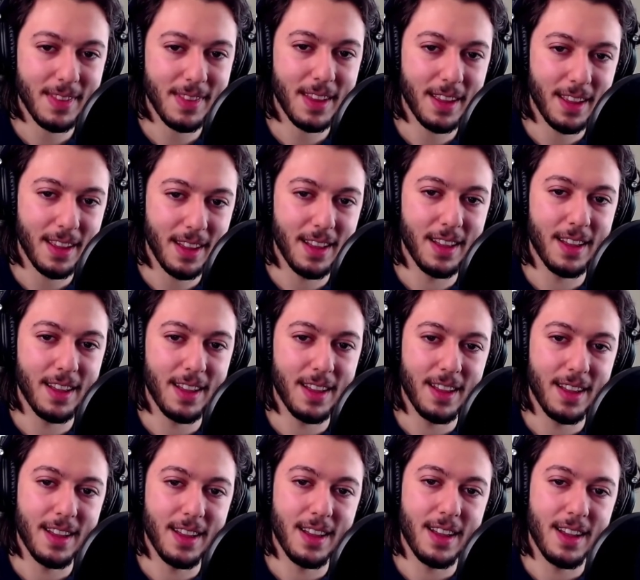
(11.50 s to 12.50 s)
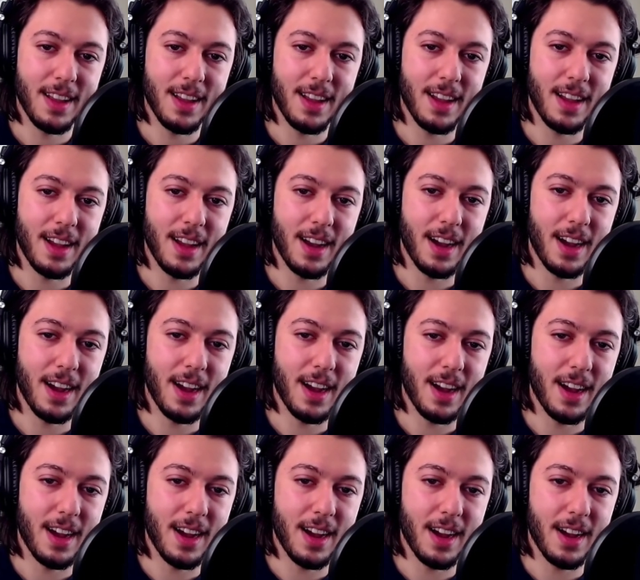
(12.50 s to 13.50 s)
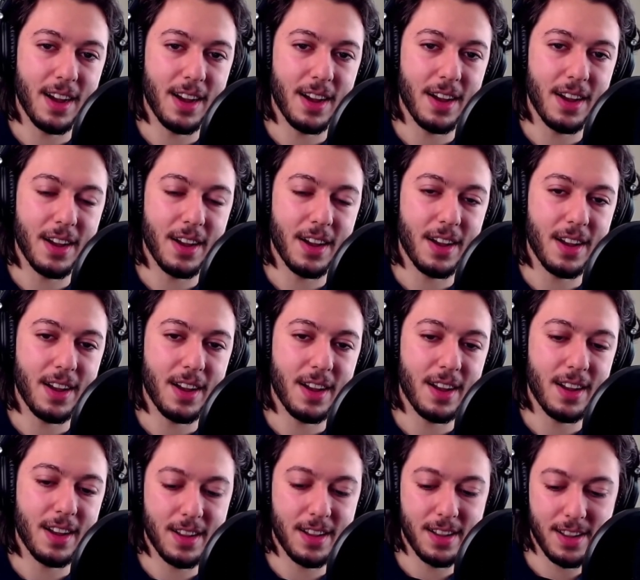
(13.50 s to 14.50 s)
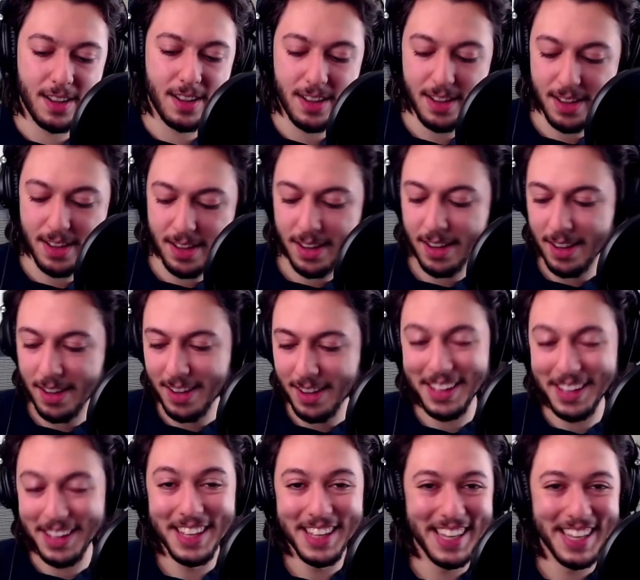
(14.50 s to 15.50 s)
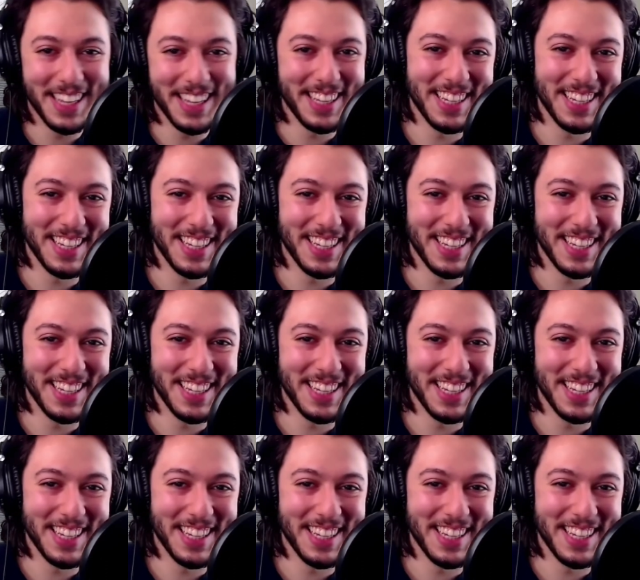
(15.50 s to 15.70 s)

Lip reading: [no speech]